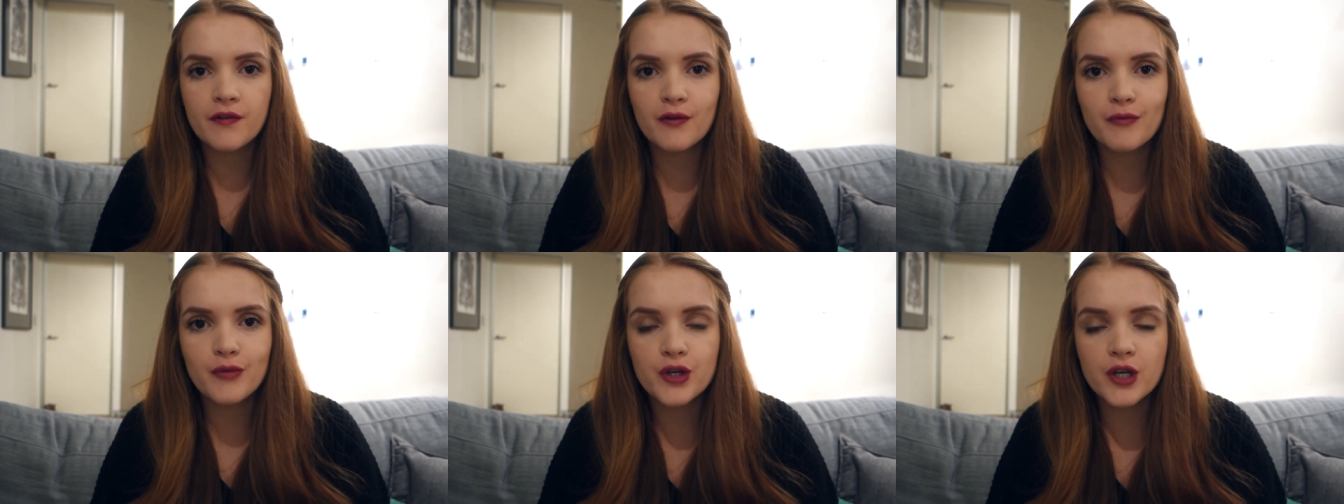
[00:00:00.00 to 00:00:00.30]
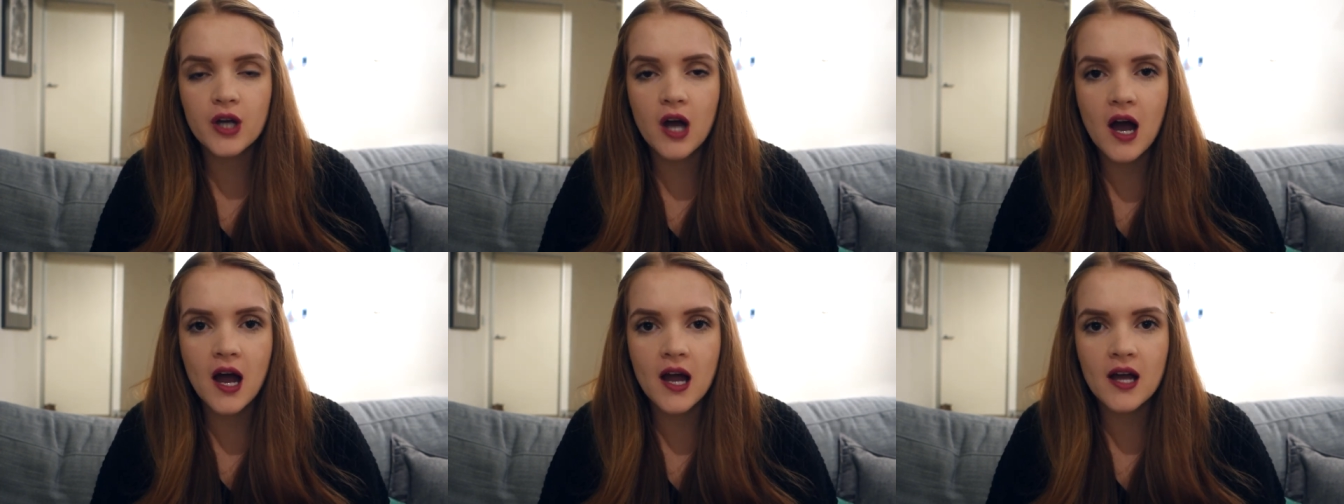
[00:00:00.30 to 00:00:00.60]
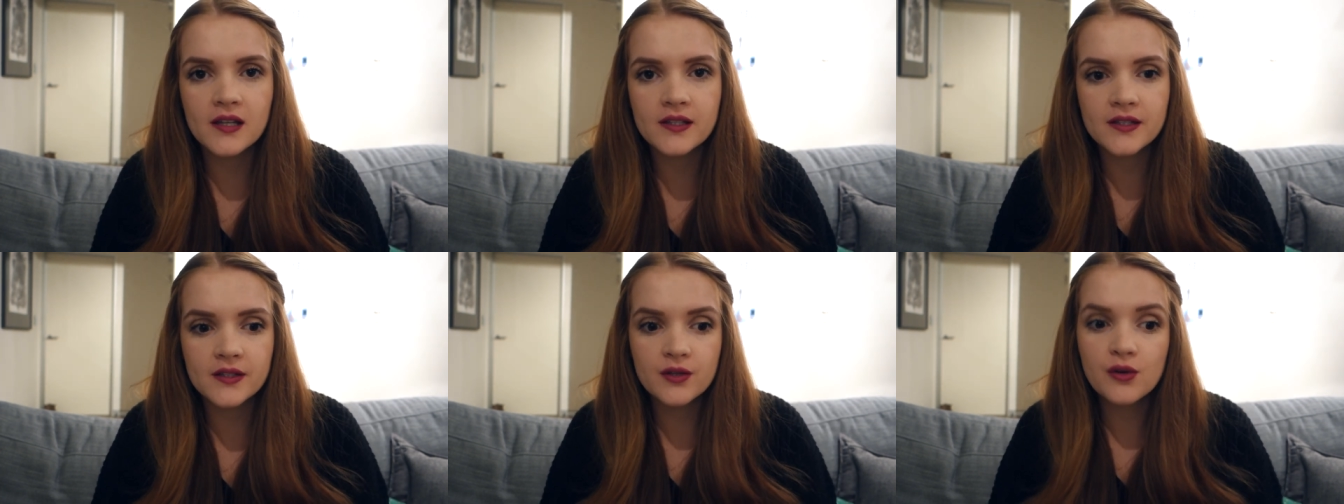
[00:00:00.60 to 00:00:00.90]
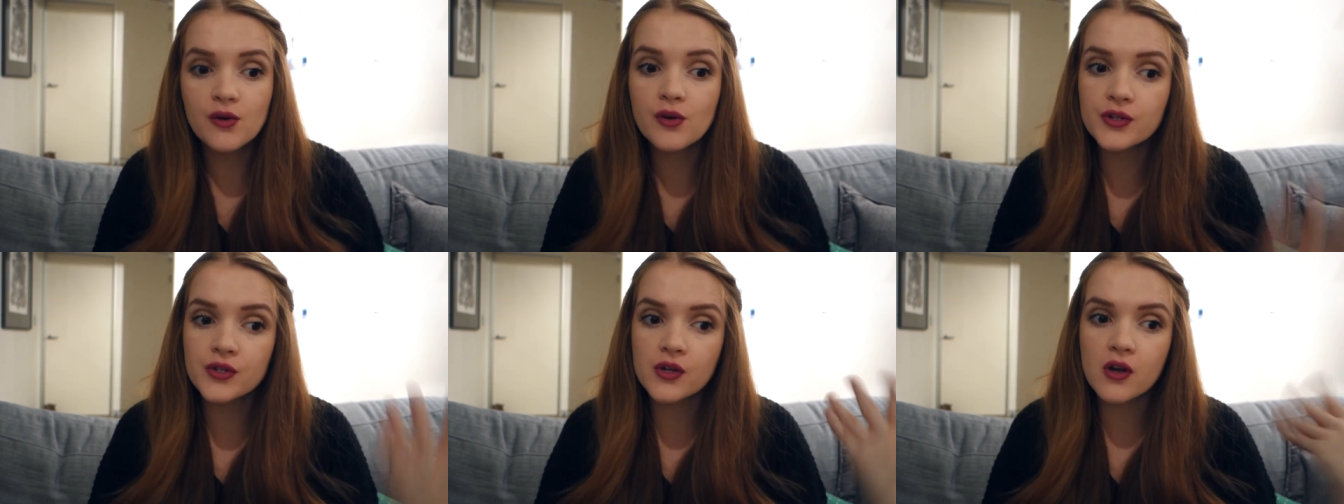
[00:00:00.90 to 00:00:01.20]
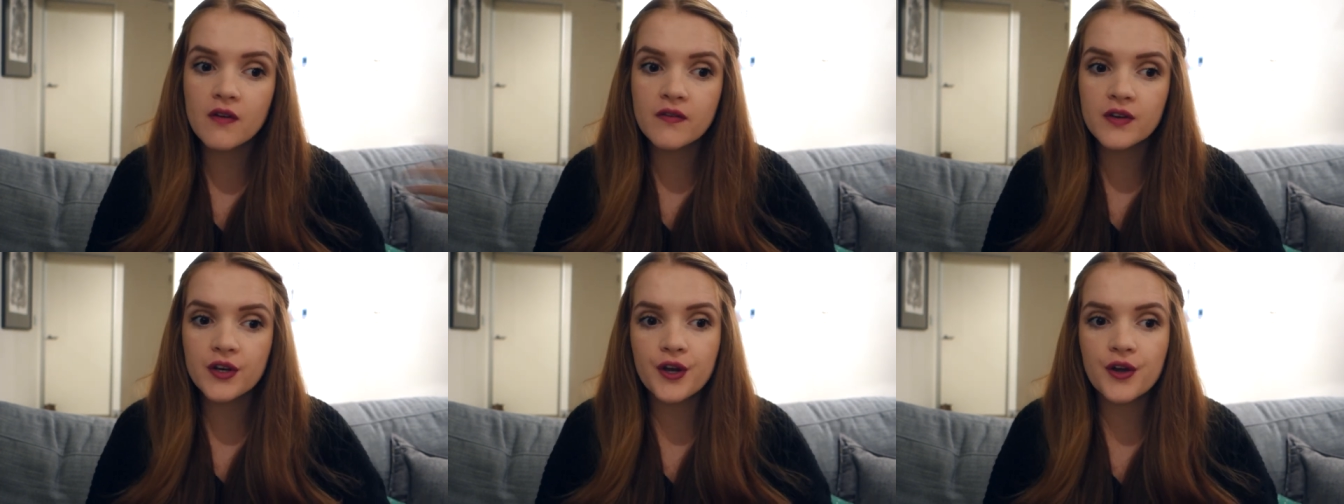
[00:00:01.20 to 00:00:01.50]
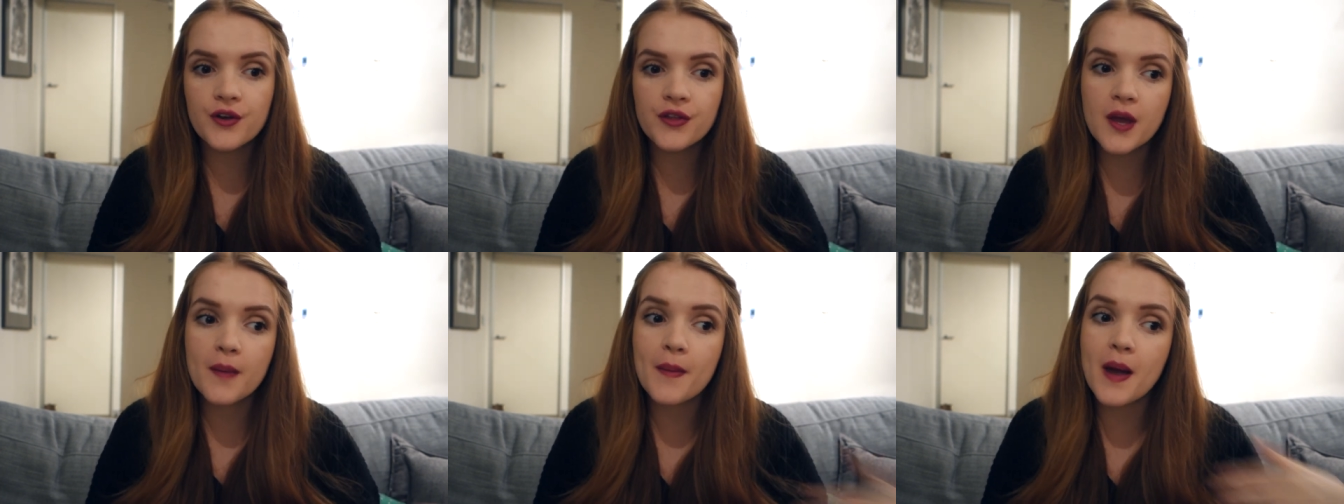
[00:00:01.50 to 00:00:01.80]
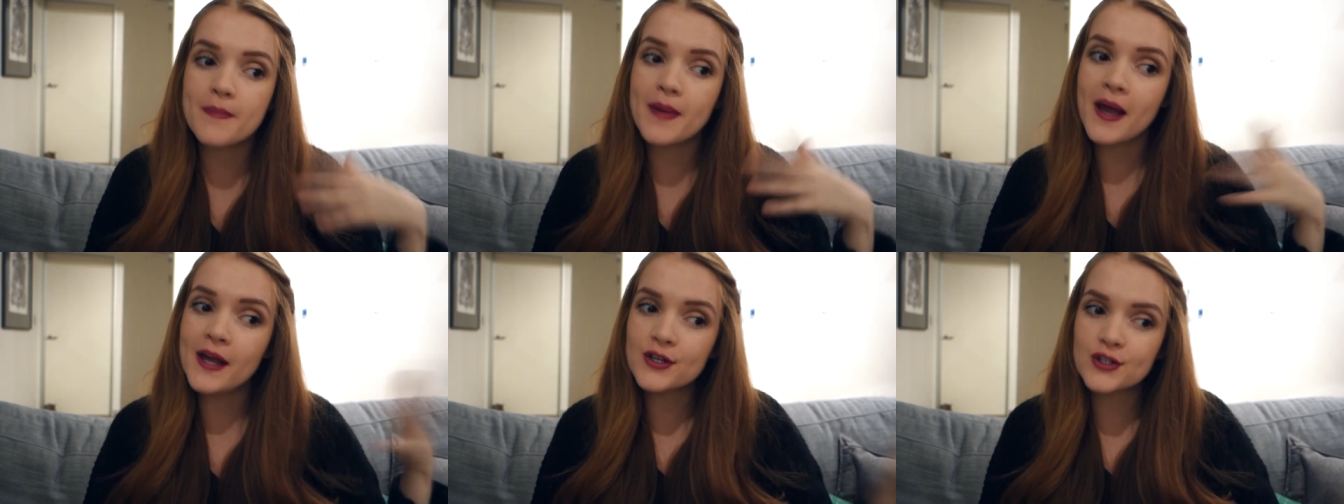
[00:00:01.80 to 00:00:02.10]
from you guys and also a video that
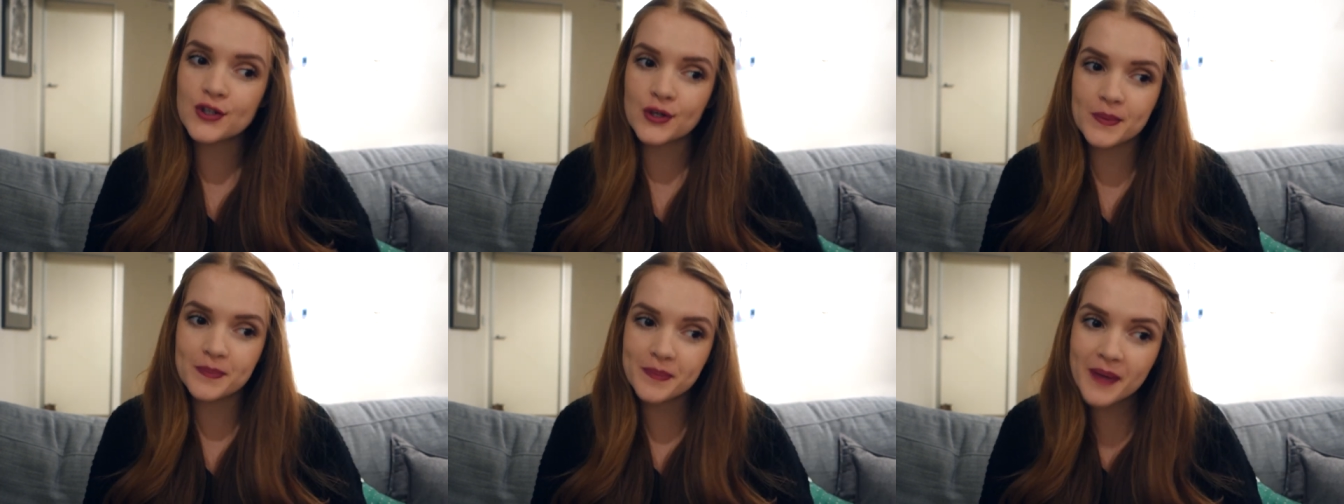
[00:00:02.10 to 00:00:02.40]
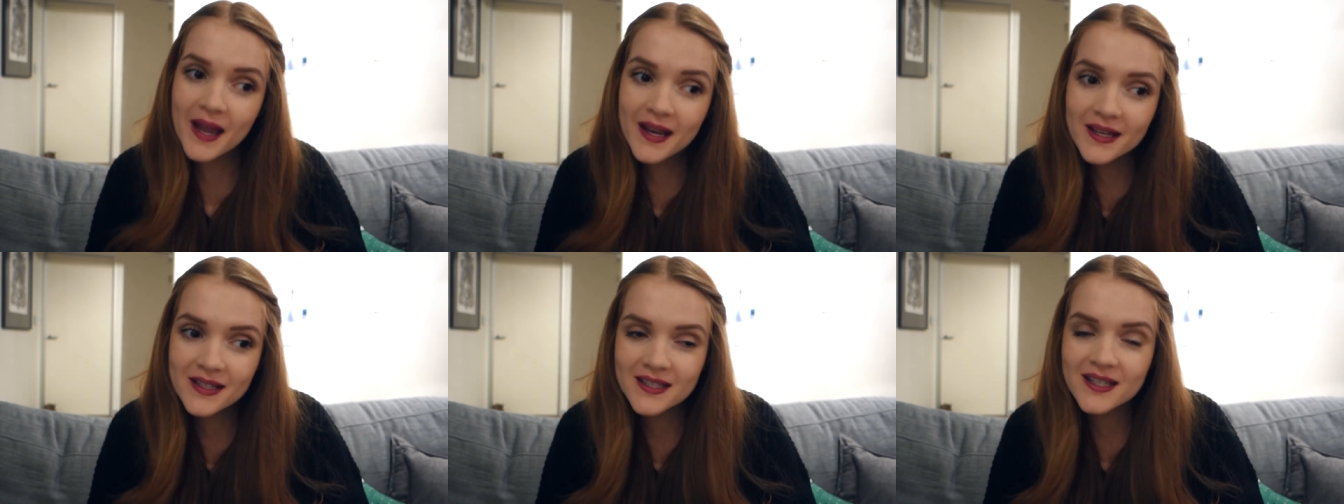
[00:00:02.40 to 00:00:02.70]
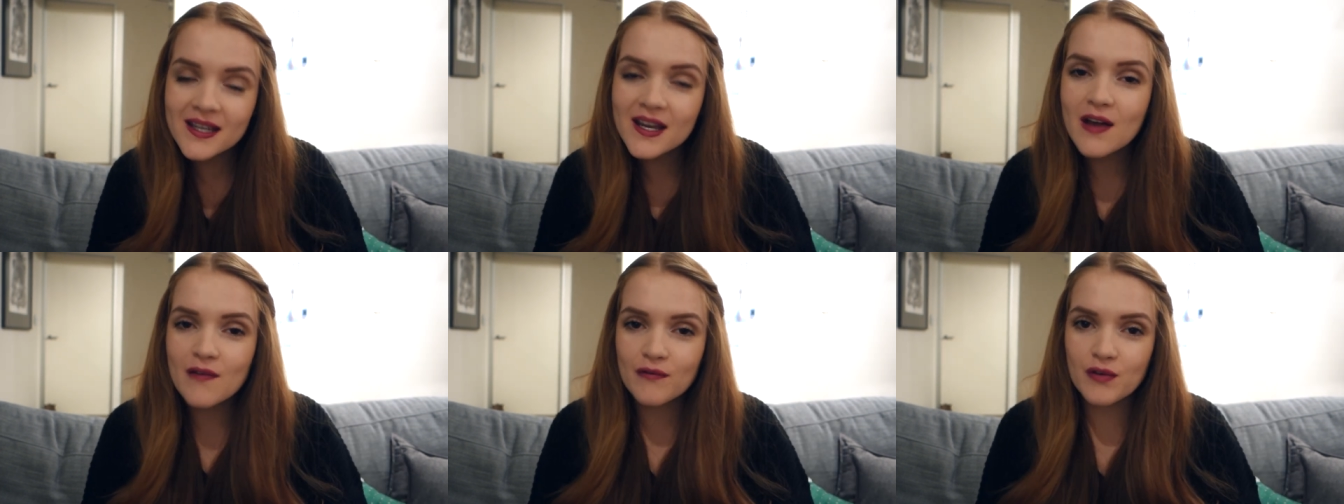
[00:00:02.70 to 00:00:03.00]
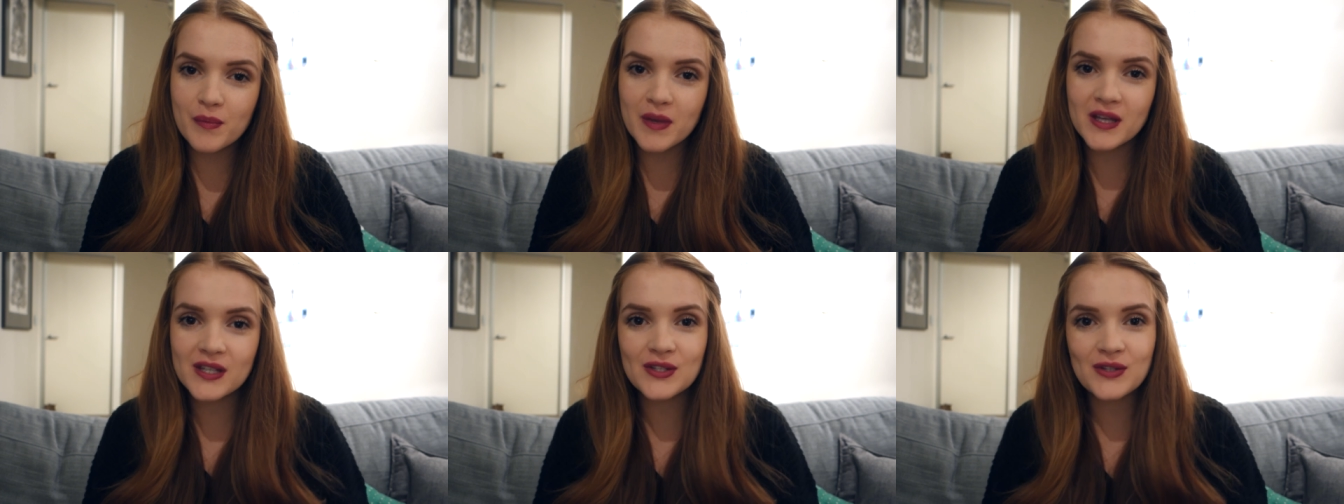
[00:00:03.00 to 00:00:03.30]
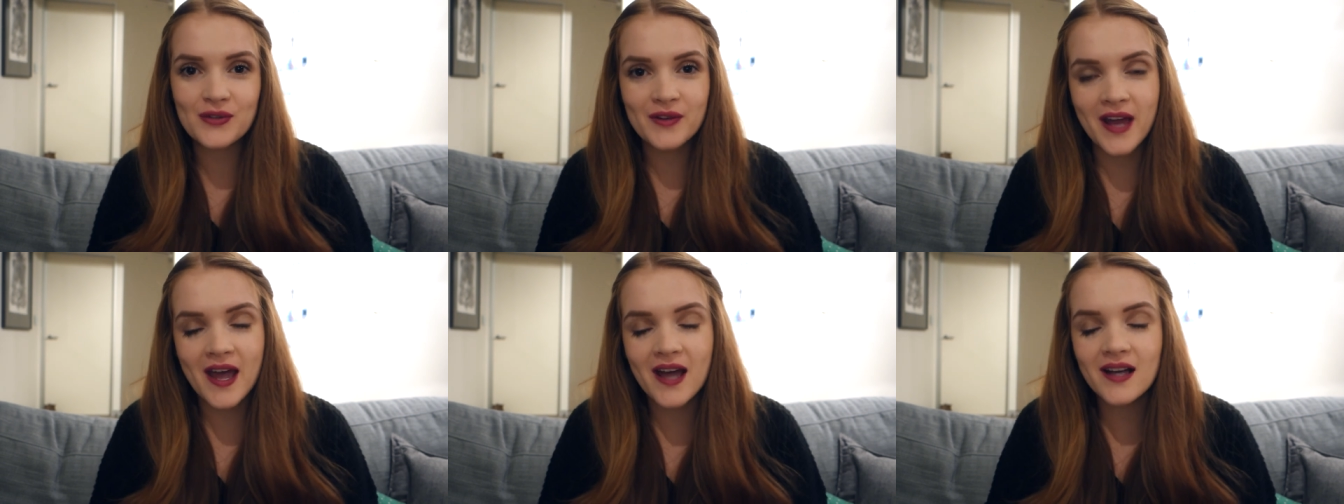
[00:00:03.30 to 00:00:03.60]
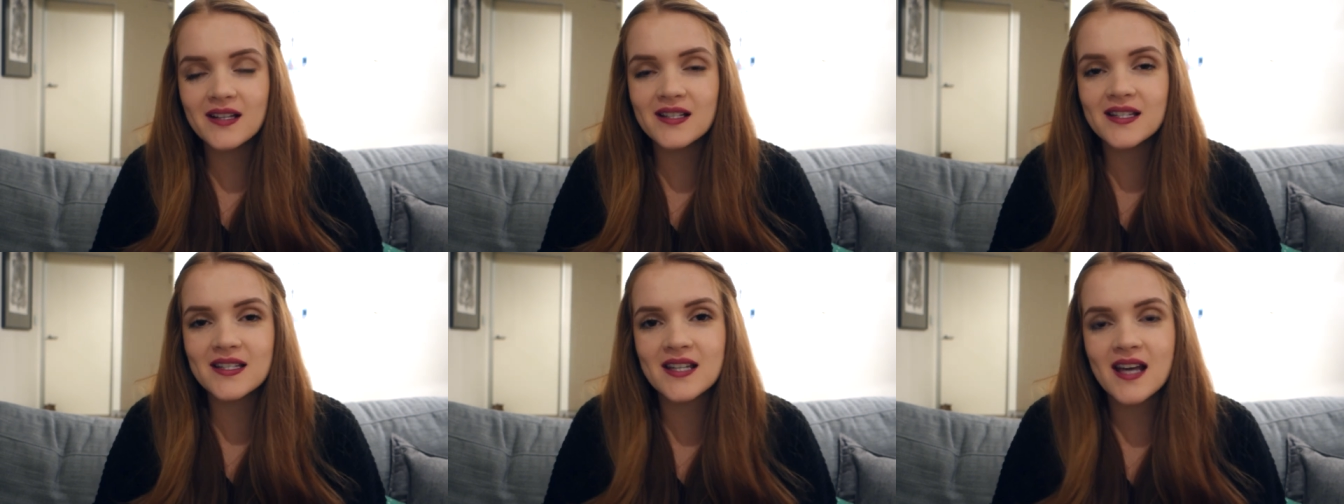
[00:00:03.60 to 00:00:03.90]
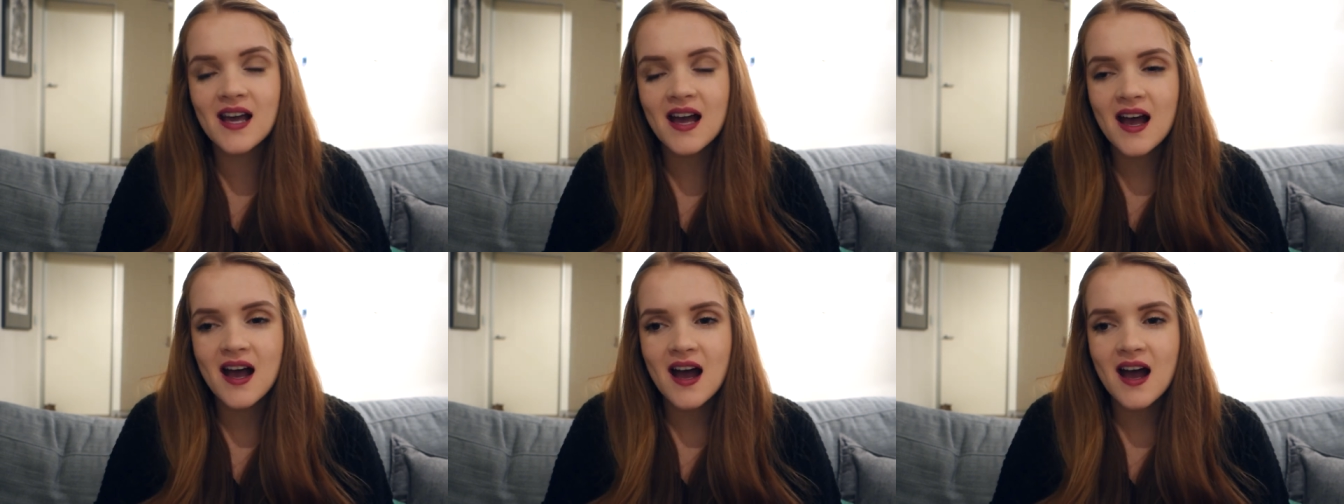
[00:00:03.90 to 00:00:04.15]
my Patreon picked for me to do next.